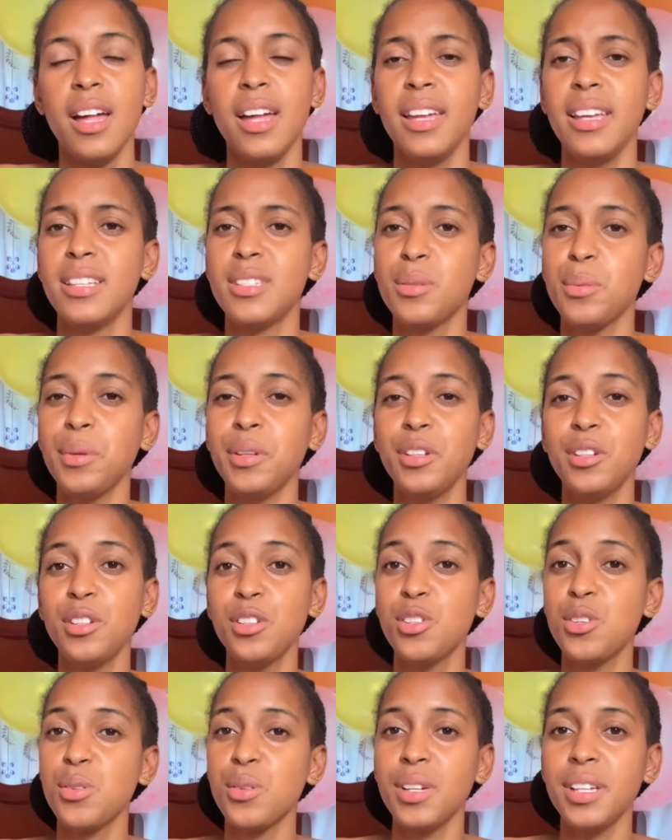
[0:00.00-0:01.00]
It's when I not
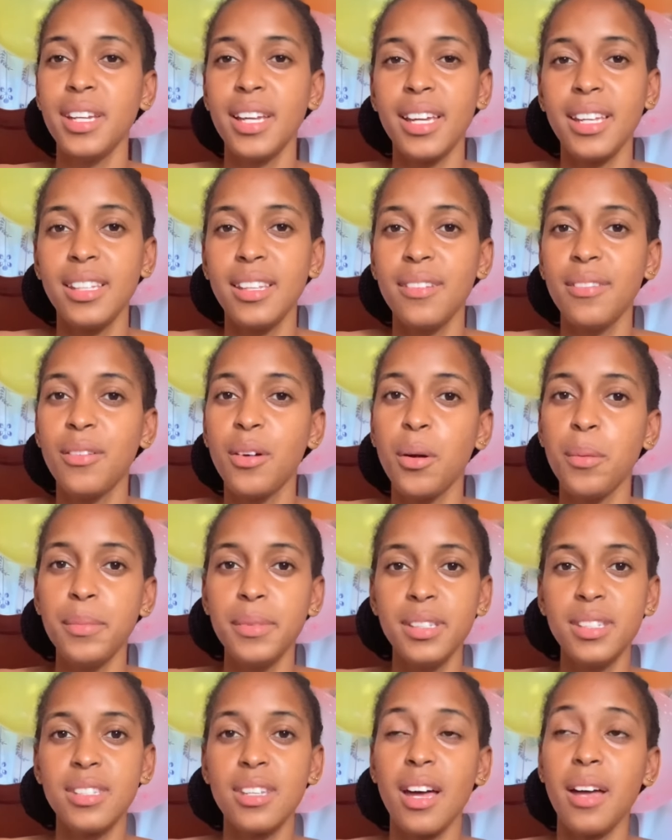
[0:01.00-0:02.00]
throw negative
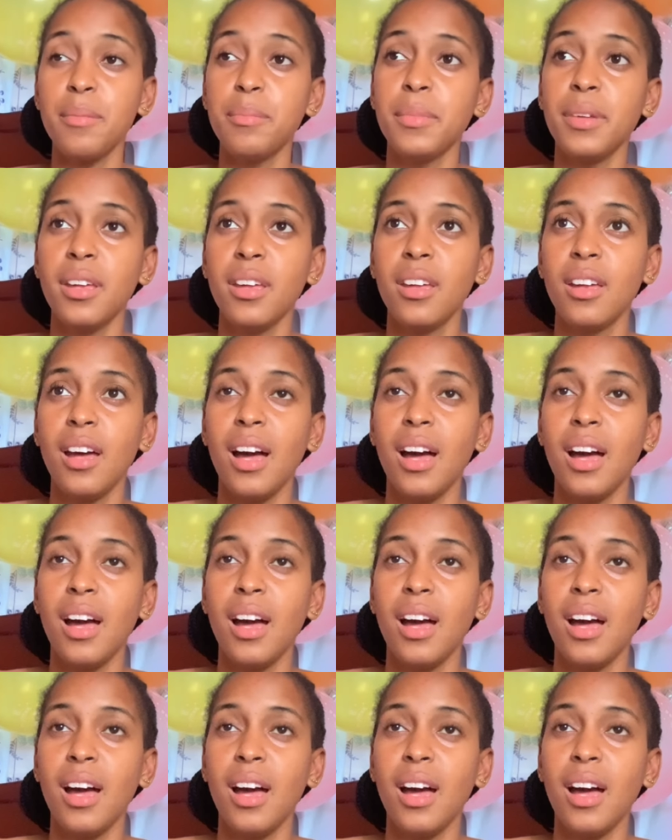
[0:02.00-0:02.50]
comments at me.